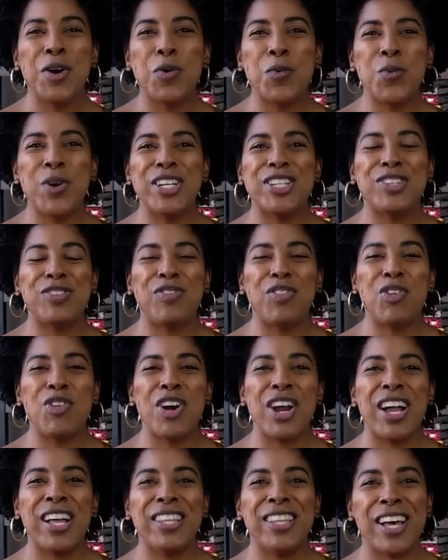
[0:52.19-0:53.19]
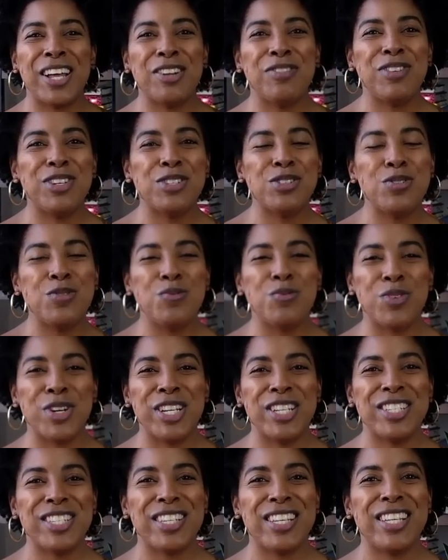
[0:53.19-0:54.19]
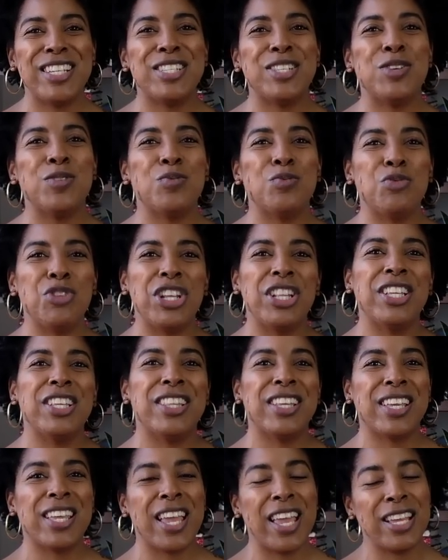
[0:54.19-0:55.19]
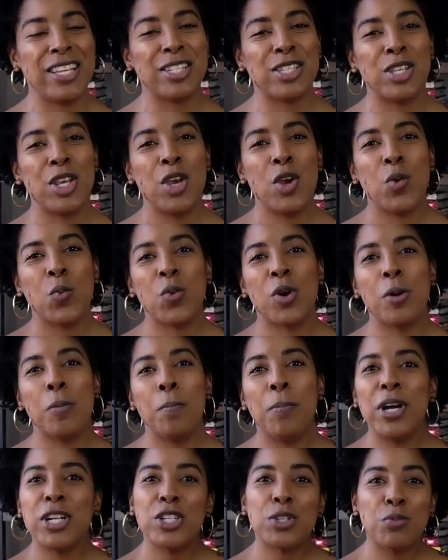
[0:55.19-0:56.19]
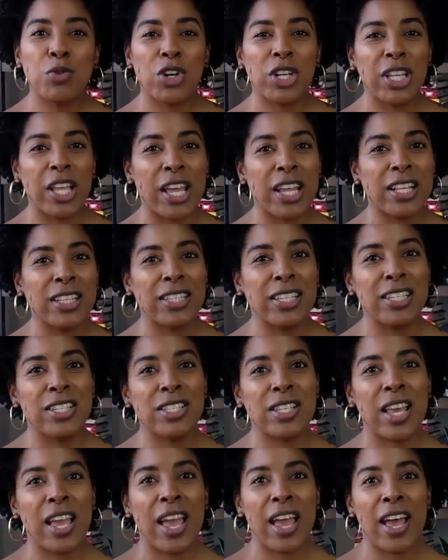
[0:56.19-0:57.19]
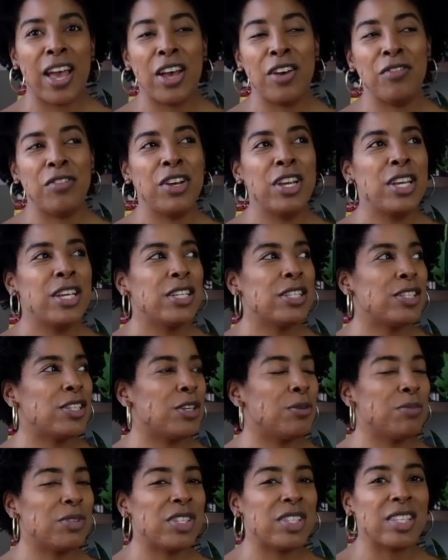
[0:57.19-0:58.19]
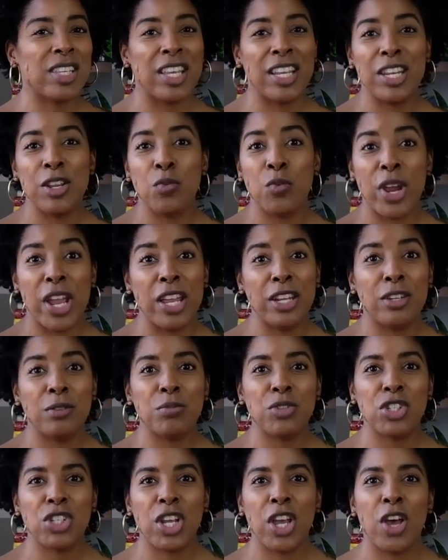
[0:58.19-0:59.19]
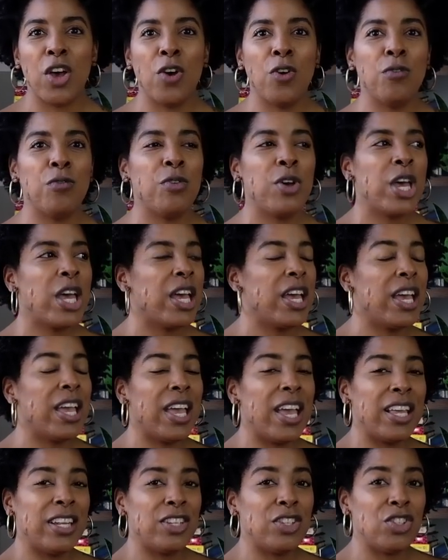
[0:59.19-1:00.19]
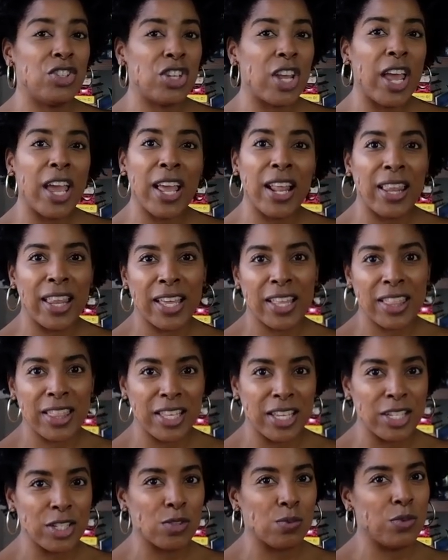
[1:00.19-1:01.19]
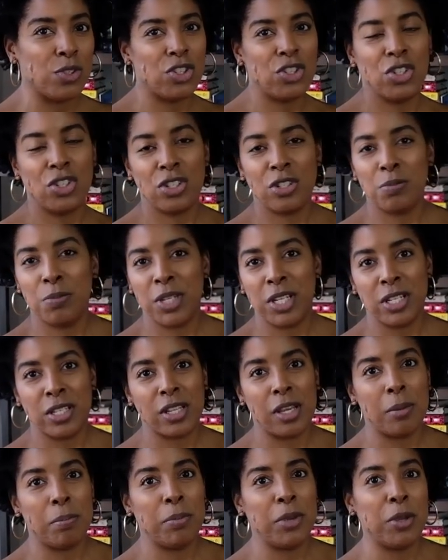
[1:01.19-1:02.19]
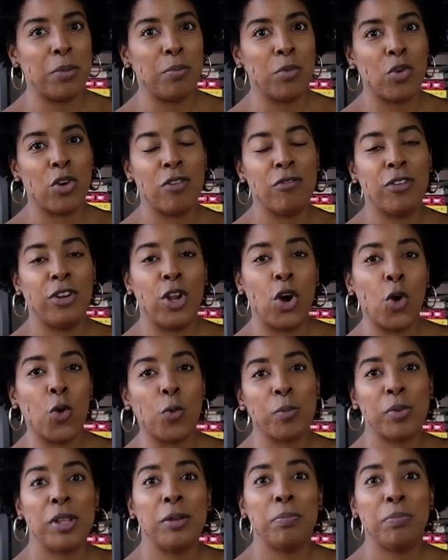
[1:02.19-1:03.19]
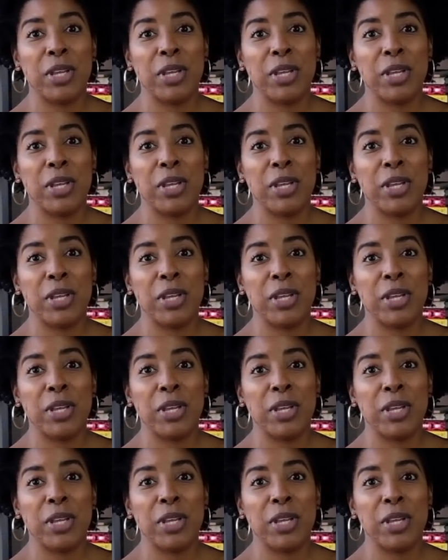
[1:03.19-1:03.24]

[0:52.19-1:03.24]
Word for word: which for a lot of us who rent isn't really the case. We're much more likely to have some skinny random shelf, an étagère like this, which just means a bit more of an open